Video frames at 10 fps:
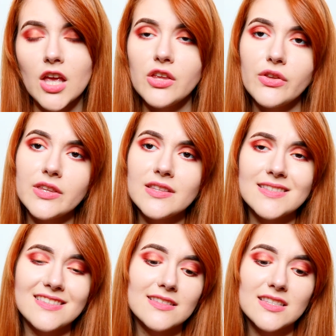"You can
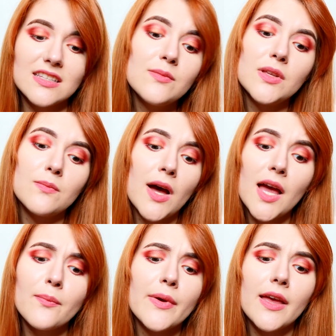sleep in my
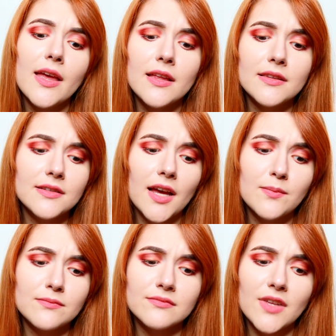bed.
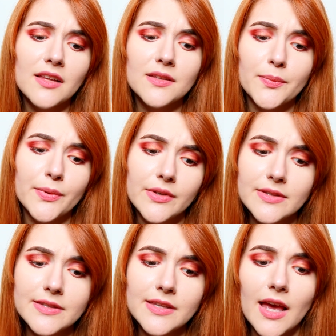I'm not a
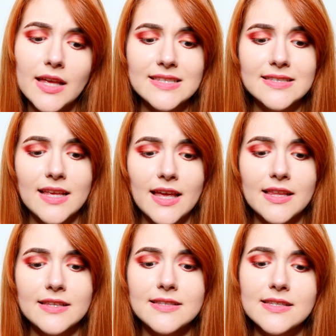pussy," I said
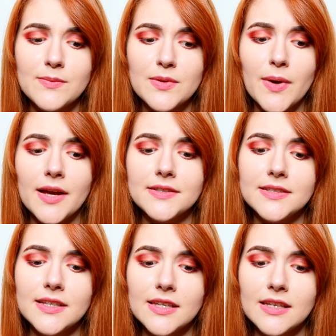and sipped my
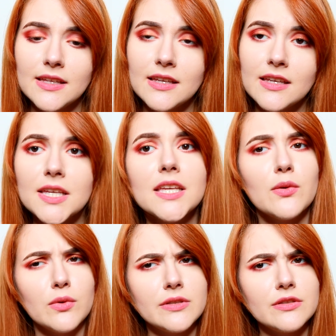tea. It
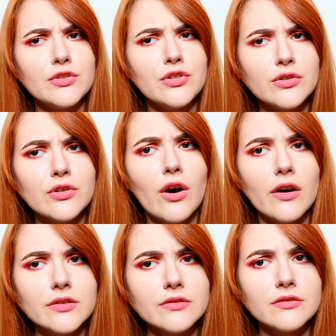was still
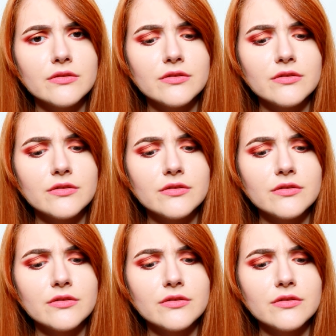hot.